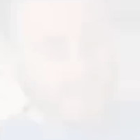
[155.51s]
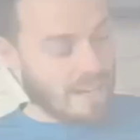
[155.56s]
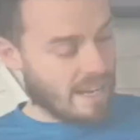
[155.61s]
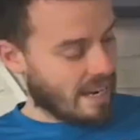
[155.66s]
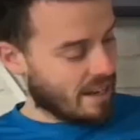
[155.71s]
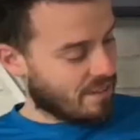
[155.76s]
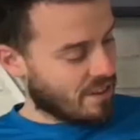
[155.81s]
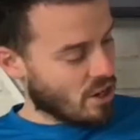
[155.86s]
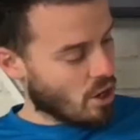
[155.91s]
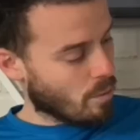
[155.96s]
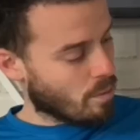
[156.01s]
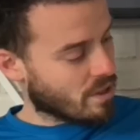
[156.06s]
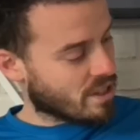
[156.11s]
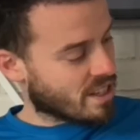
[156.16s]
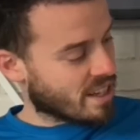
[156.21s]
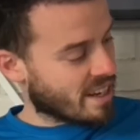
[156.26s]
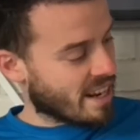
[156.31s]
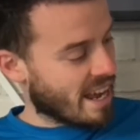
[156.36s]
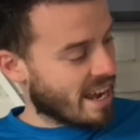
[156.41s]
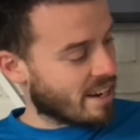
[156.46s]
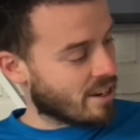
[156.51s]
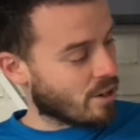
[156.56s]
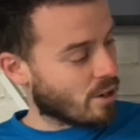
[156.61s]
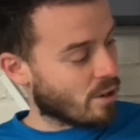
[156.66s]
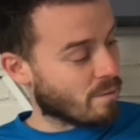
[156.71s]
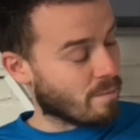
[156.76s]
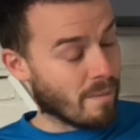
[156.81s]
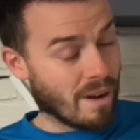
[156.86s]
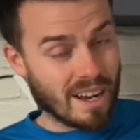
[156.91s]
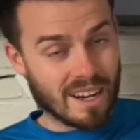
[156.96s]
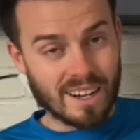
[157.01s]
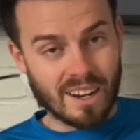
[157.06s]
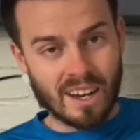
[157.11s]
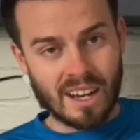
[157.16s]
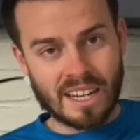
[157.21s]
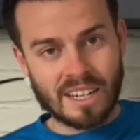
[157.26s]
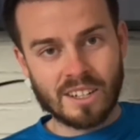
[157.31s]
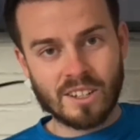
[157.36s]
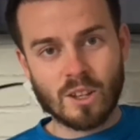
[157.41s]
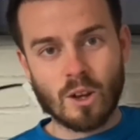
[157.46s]
At the opposite end of my
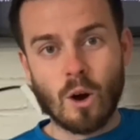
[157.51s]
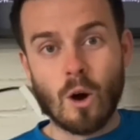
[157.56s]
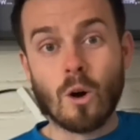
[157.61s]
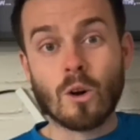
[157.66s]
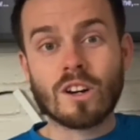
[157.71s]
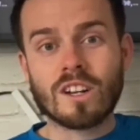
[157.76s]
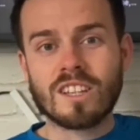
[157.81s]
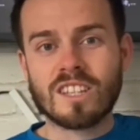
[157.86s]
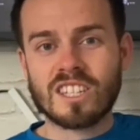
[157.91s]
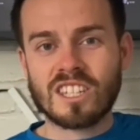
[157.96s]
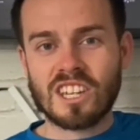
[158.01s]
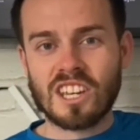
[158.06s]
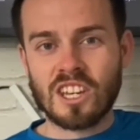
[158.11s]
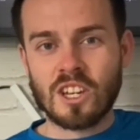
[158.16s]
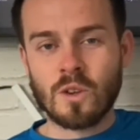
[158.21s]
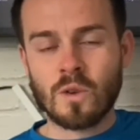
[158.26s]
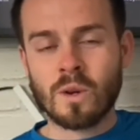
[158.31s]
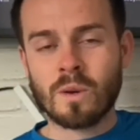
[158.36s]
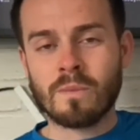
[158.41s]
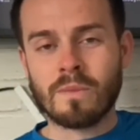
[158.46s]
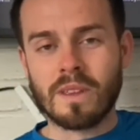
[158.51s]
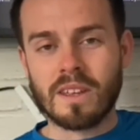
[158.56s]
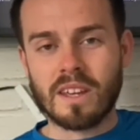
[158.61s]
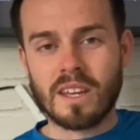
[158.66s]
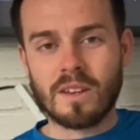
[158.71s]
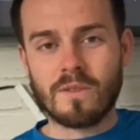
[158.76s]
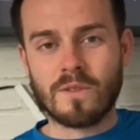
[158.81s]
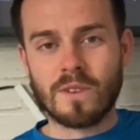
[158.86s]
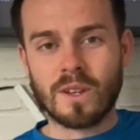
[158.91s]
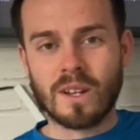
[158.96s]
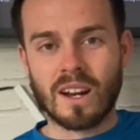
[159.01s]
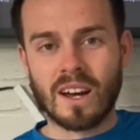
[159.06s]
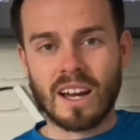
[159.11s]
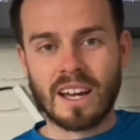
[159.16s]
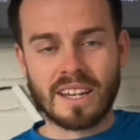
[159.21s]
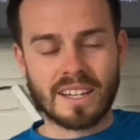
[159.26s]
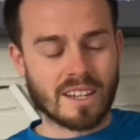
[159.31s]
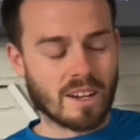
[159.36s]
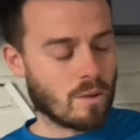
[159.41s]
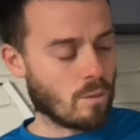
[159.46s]
line, or continuum if you
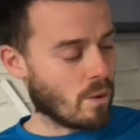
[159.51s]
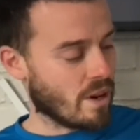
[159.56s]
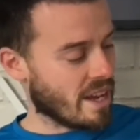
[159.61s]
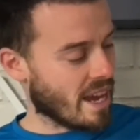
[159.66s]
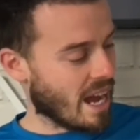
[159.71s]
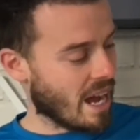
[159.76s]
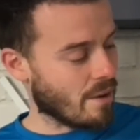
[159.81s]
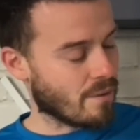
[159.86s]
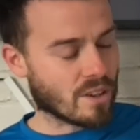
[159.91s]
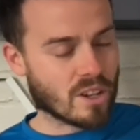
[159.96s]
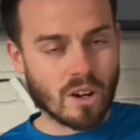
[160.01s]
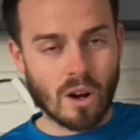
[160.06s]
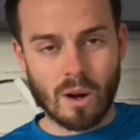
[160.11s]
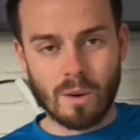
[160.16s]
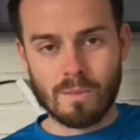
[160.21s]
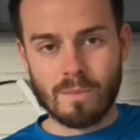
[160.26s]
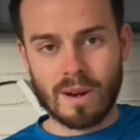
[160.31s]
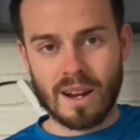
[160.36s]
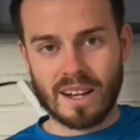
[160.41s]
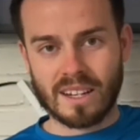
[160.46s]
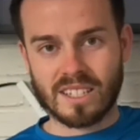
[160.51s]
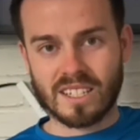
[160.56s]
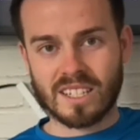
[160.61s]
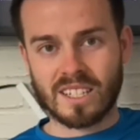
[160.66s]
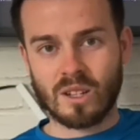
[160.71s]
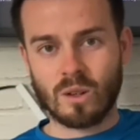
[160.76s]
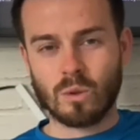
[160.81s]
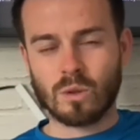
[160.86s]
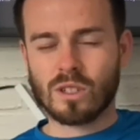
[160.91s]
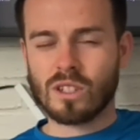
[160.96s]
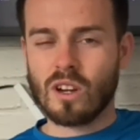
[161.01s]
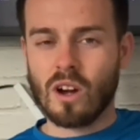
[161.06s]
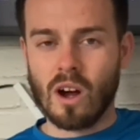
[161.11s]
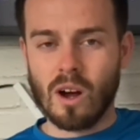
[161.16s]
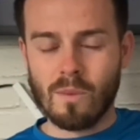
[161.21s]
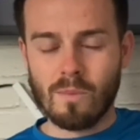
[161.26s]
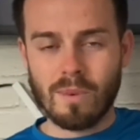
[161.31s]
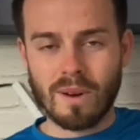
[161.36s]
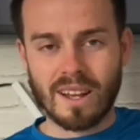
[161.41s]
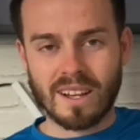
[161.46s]
like, we have complex skills.
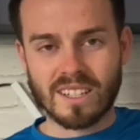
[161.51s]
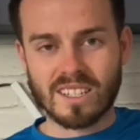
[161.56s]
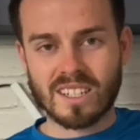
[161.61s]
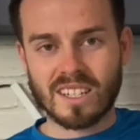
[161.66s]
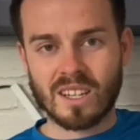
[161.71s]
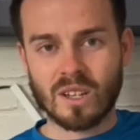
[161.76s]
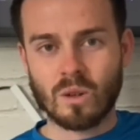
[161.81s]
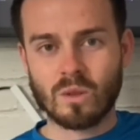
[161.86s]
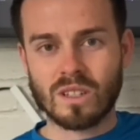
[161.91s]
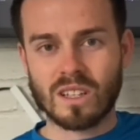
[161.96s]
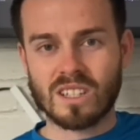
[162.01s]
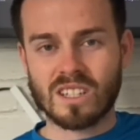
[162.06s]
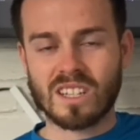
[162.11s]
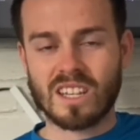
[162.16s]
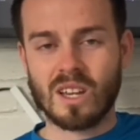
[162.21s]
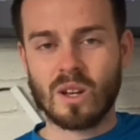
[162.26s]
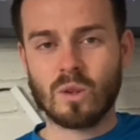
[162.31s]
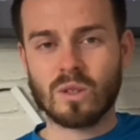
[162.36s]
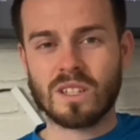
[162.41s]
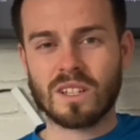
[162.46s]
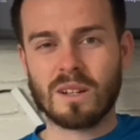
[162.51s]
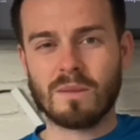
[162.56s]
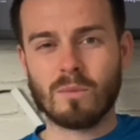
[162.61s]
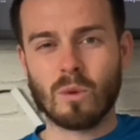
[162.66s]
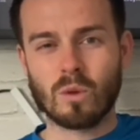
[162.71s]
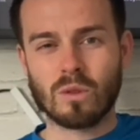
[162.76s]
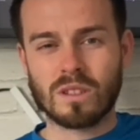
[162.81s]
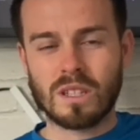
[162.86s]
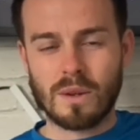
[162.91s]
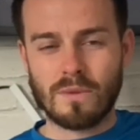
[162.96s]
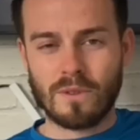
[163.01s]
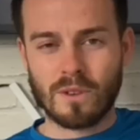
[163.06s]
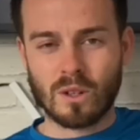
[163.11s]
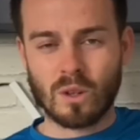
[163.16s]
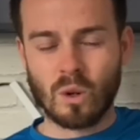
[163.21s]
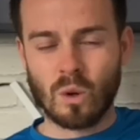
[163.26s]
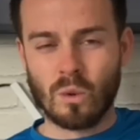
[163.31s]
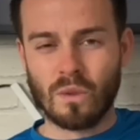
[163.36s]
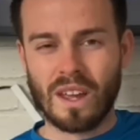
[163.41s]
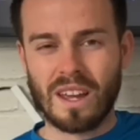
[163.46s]
Complex skills are skills that are more
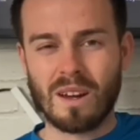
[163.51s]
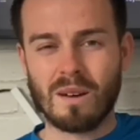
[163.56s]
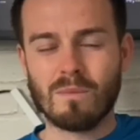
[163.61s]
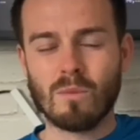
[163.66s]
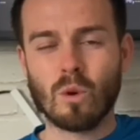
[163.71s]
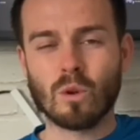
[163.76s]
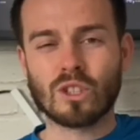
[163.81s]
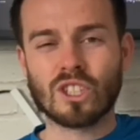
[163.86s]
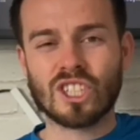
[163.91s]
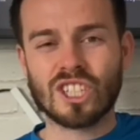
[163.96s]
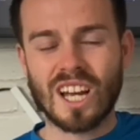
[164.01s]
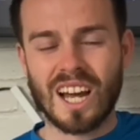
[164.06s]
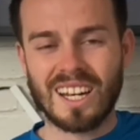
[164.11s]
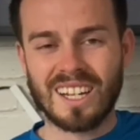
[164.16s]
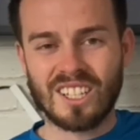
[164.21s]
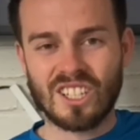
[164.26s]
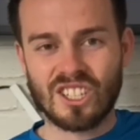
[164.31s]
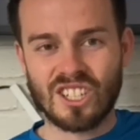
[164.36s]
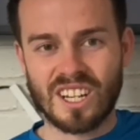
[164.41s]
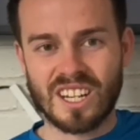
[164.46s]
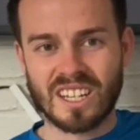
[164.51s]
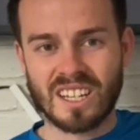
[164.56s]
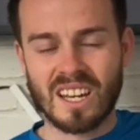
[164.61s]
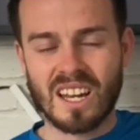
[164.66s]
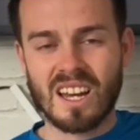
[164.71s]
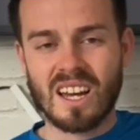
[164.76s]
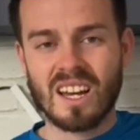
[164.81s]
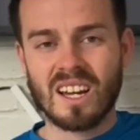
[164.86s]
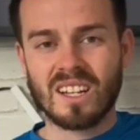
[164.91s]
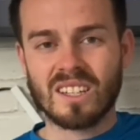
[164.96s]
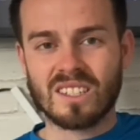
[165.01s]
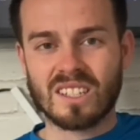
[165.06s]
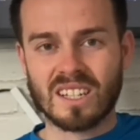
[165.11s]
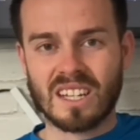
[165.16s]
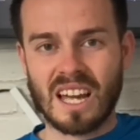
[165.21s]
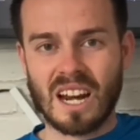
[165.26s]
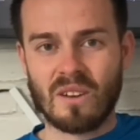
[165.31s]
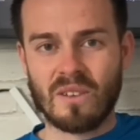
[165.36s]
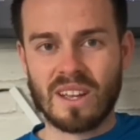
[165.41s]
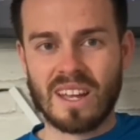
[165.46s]
difficult, they are more challenging to
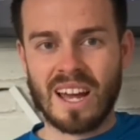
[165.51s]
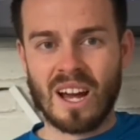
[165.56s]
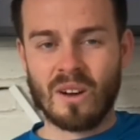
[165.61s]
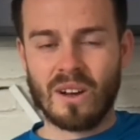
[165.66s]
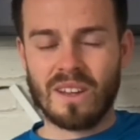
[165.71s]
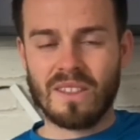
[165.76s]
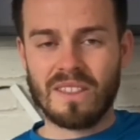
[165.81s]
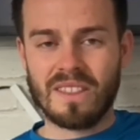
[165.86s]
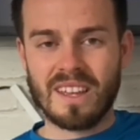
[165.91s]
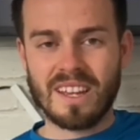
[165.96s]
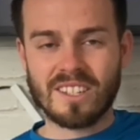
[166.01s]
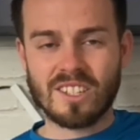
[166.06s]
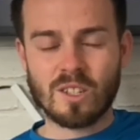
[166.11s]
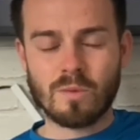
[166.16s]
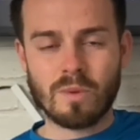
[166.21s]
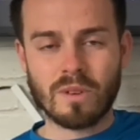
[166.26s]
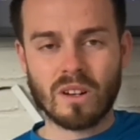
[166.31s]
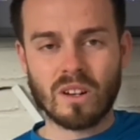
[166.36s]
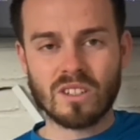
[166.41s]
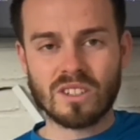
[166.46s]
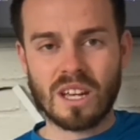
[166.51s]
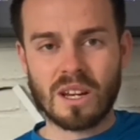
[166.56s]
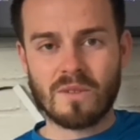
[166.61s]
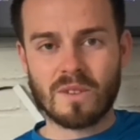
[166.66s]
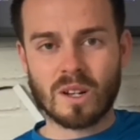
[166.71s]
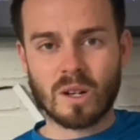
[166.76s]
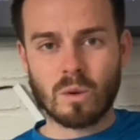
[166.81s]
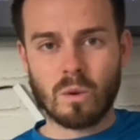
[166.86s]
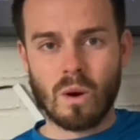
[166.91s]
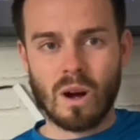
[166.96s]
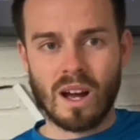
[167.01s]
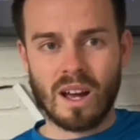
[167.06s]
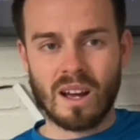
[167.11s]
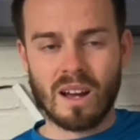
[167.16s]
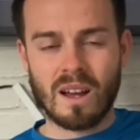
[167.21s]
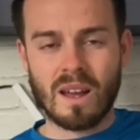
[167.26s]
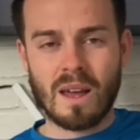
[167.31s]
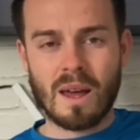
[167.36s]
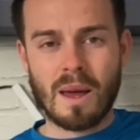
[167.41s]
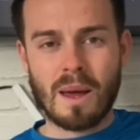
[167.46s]
carry out, and this is because they
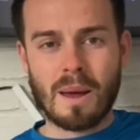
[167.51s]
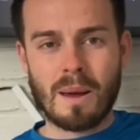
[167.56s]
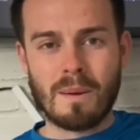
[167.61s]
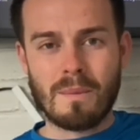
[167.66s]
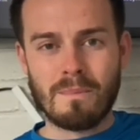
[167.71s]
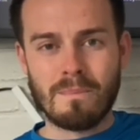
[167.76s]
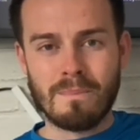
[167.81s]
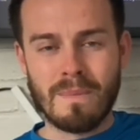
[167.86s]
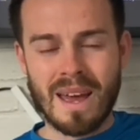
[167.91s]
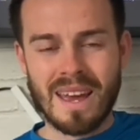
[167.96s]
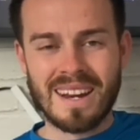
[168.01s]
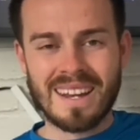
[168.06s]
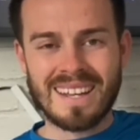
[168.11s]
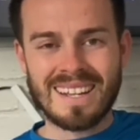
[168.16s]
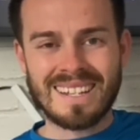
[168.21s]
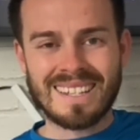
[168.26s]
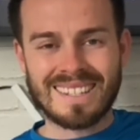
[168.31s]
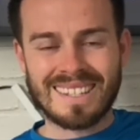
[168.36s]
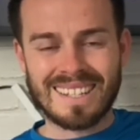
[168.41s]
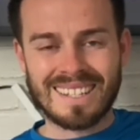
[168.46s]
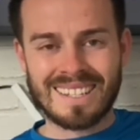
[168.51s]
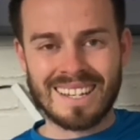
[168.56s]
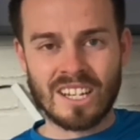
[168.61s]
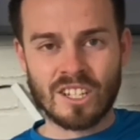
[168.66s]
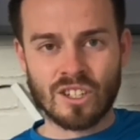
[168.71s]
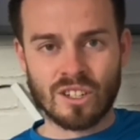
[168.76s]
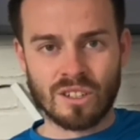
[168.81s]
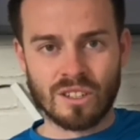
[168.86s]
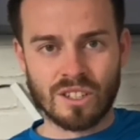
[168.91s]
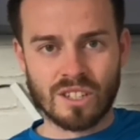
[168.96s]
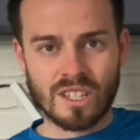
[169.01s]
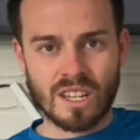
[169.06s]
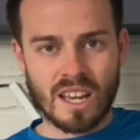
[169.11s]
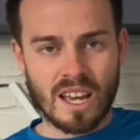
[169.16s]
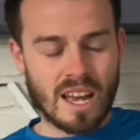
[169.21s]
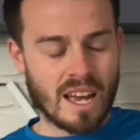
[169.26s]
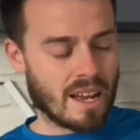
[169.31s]
require many decisions.